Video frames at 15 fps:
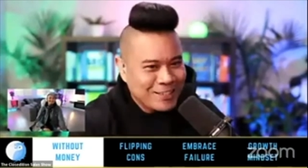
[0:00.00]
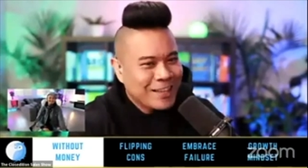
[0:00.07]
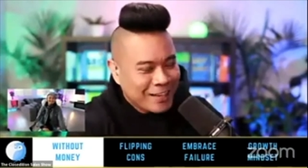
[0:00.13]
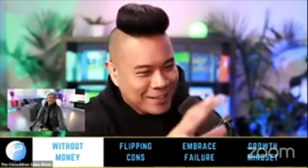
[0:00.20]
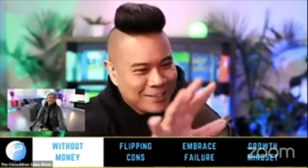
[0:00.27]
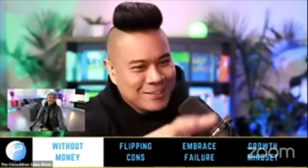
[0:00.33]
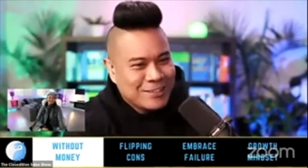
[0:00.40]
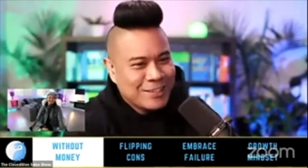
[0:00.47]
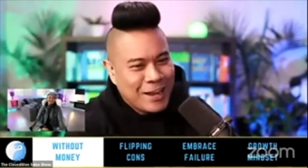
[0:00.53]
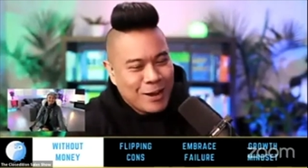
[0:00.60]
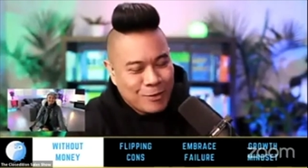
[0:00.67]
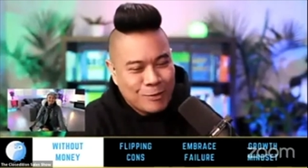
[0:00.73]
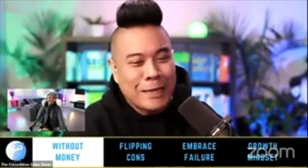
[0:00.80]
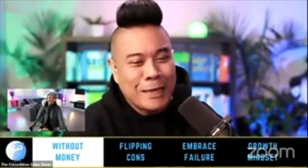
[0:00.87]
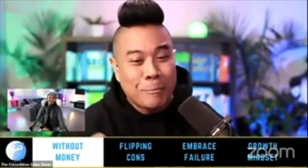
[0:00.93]
and like
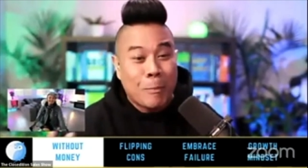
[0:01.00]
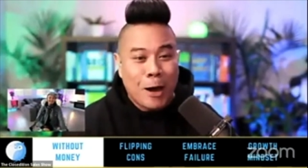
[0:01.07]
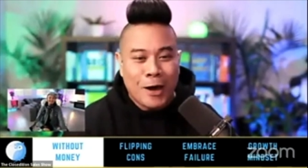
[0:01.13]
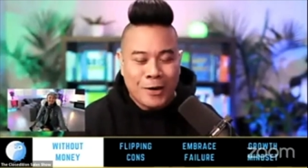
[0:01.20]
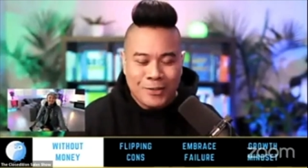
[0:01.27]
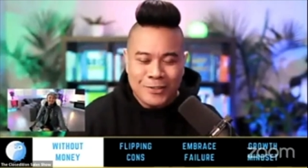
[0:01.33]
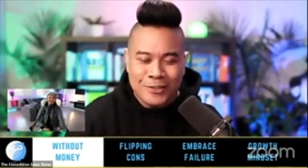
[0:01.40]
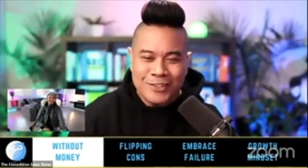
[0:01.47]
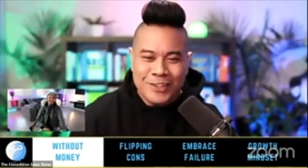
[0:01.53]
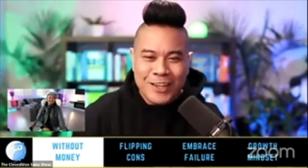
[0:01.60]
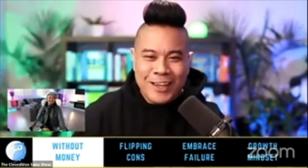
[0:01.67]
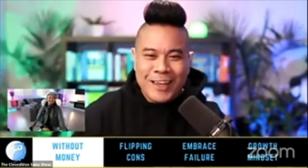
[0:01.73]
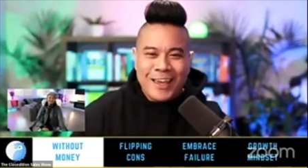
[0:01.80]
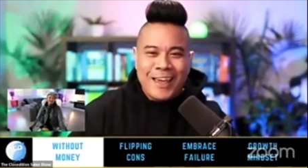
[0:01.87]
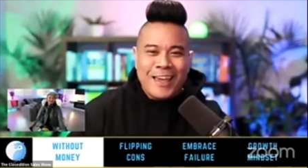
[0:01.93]
scout like models.
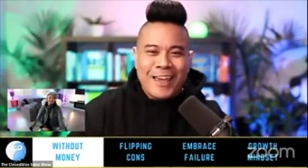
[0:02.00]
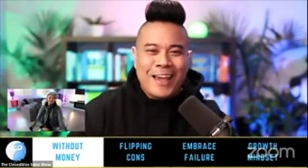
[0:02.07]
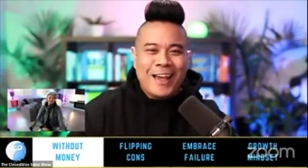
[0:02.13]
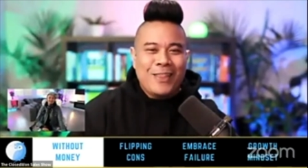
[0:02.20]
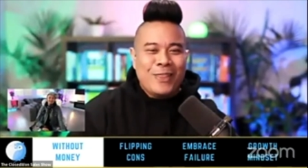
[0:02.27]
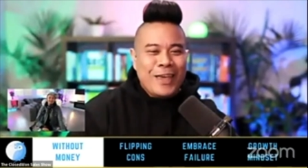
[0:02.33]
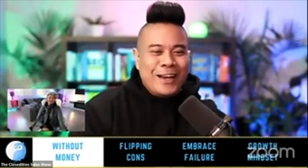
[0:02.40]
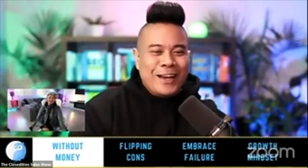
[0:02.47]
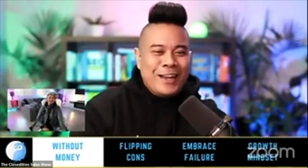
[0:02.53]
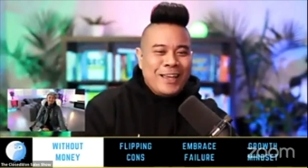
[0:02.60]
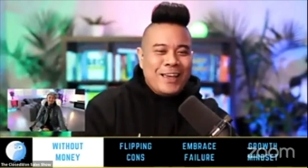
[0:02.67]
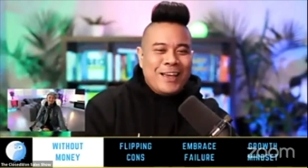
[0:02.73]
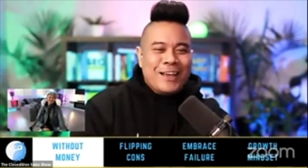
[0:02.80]
And then